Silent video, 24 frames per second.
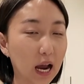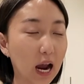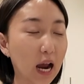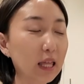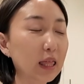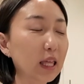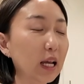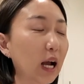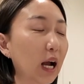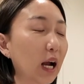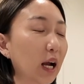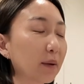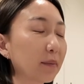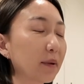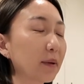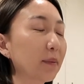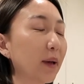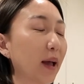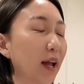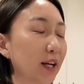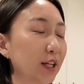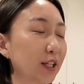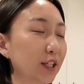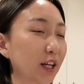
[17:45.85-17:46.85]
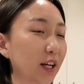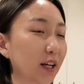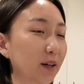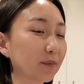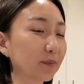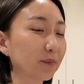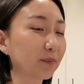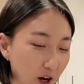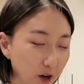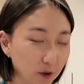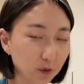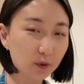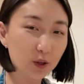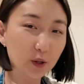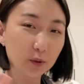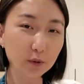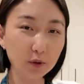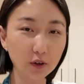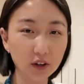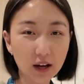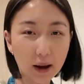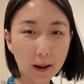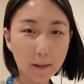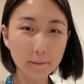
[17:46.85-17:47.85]
I think I'm gonna be patient. We
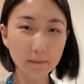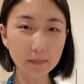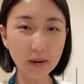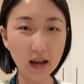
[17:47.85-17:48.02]
will come